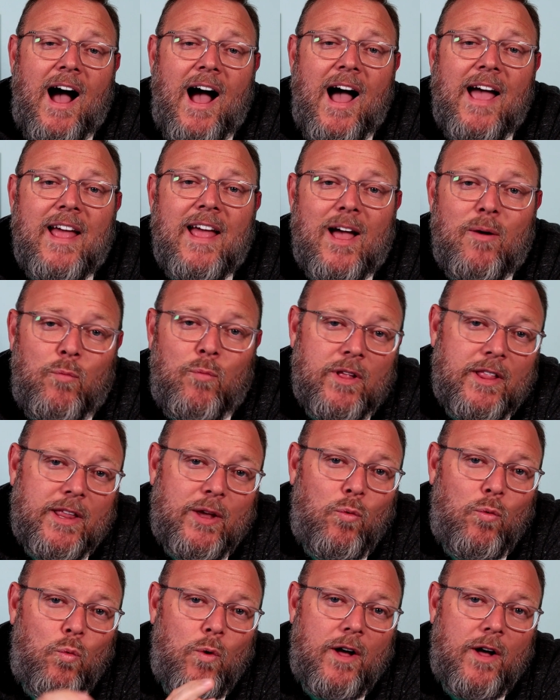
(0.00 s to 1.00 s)
Hi, I'm
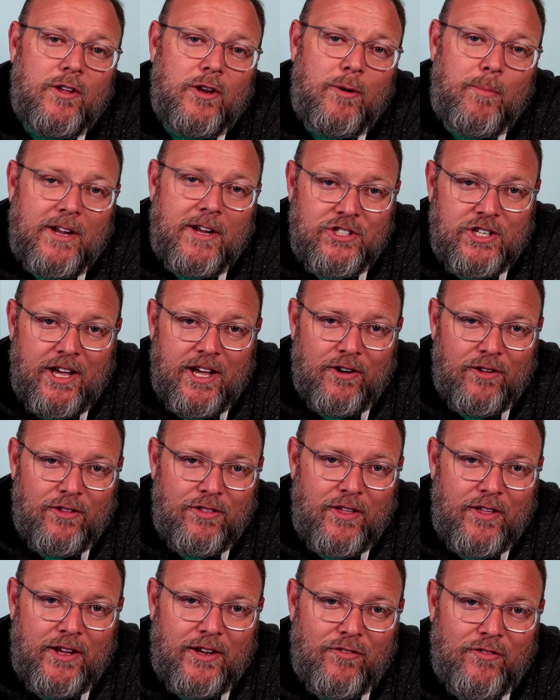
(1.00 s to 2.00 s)
Willie. Welcome to my channel.
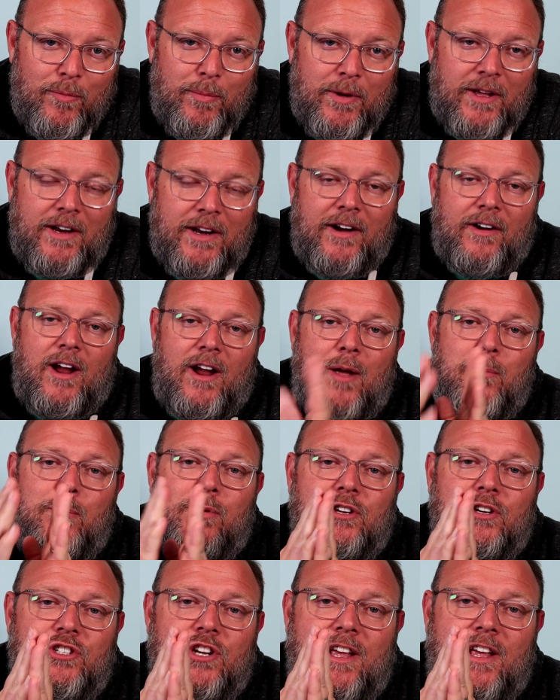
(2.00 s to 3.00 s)
Thank you for being here. I
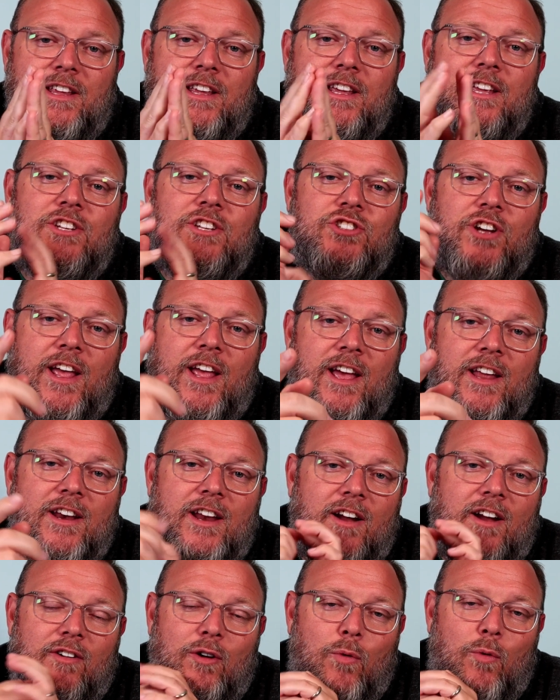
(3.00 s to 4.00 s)
appreciate each and
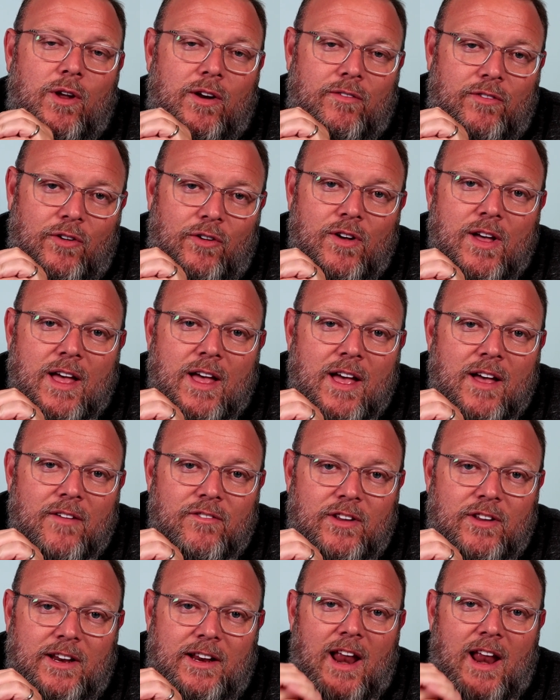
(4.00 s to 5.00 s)
every one of you.
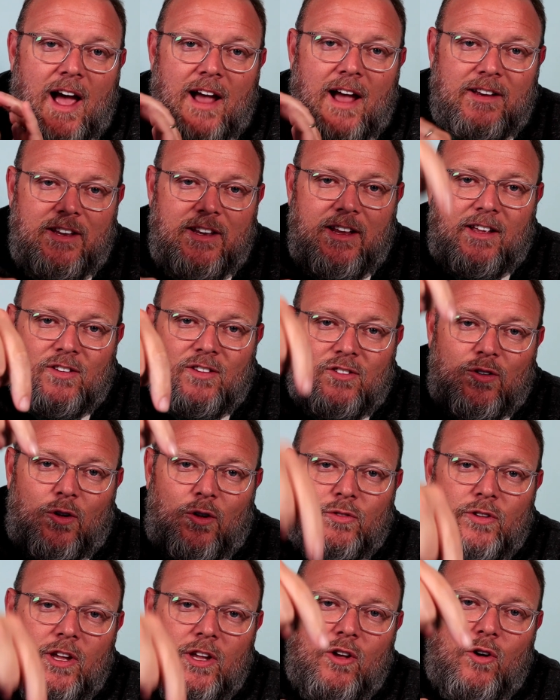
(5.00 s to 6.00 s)
If you need IT
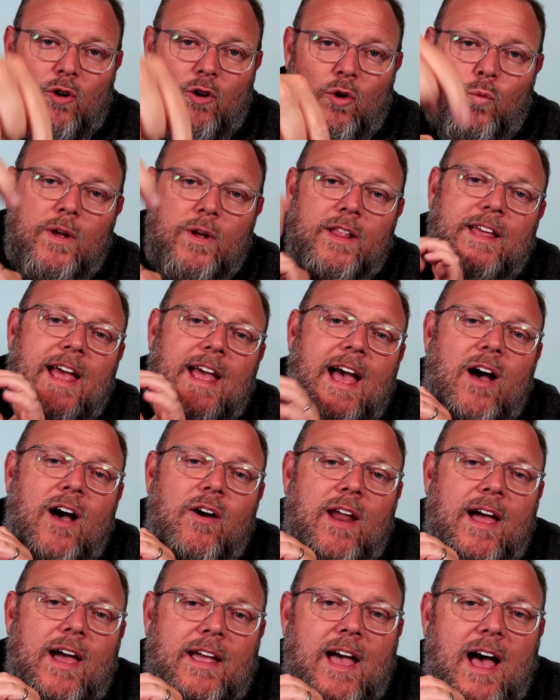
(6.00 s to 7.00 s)
consulting, go to
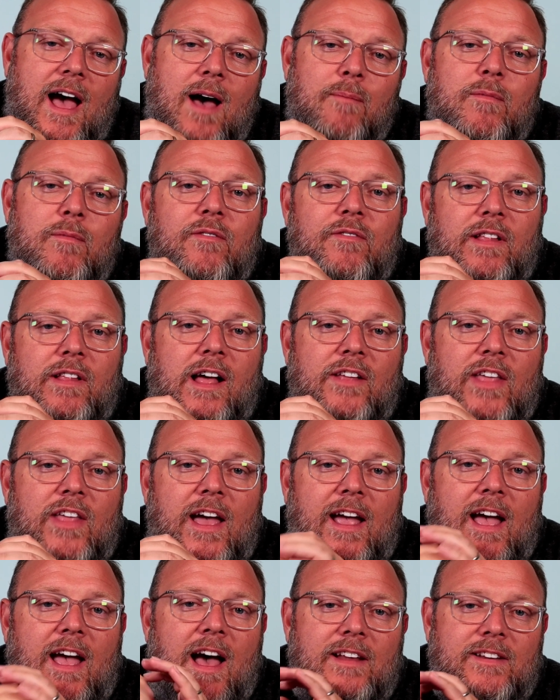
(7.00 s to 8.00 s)
williehowe.com, fill out
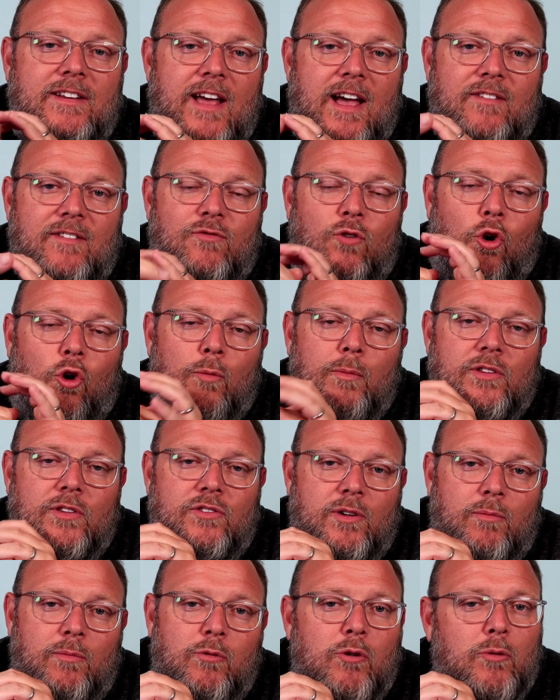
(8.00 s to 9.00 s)
that contact form, and
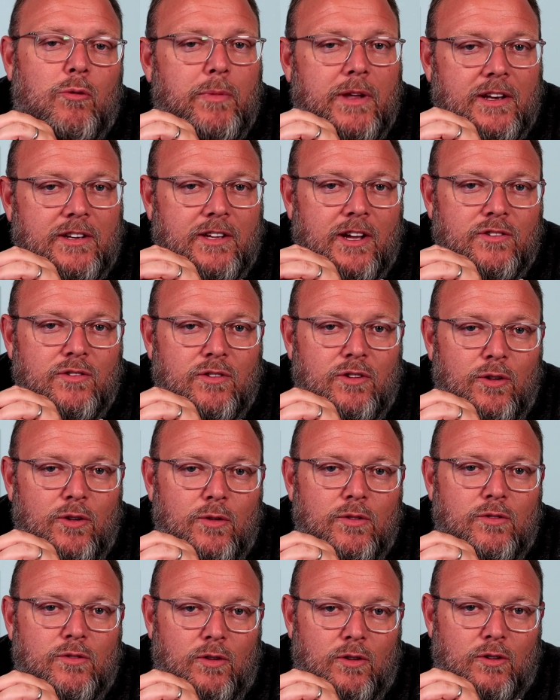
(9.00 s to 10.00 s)
someone will be in touch with
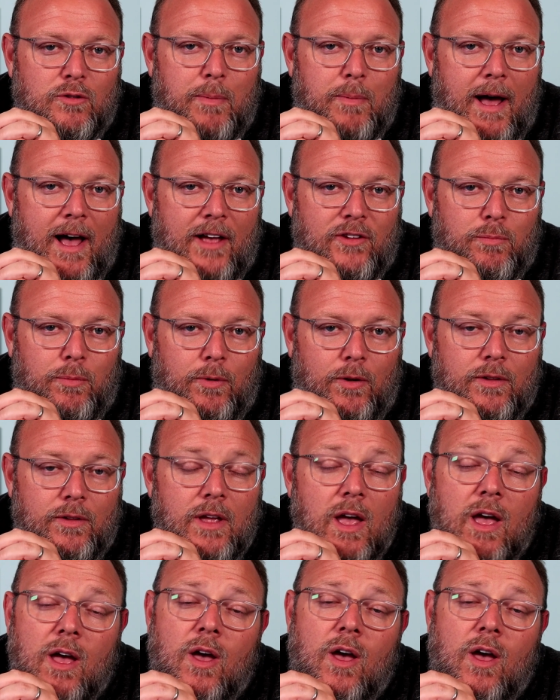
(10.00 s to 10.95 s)
you as soon as possible.